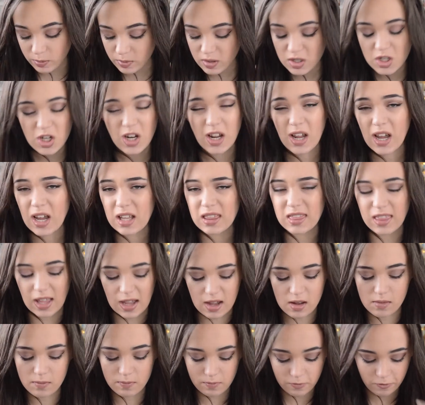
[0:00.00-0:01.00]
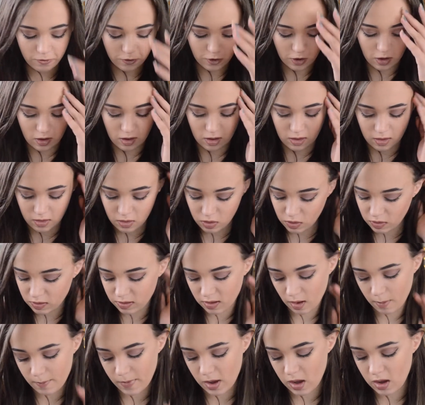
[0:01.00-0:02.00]
wish I had that for the
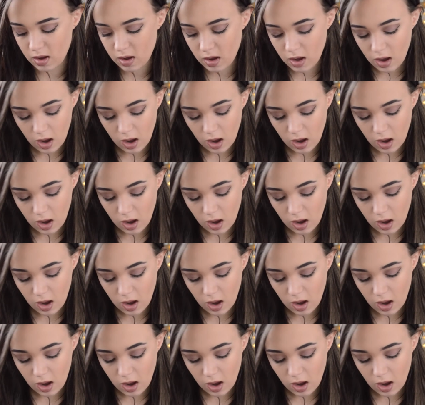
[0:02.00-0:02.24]
summer.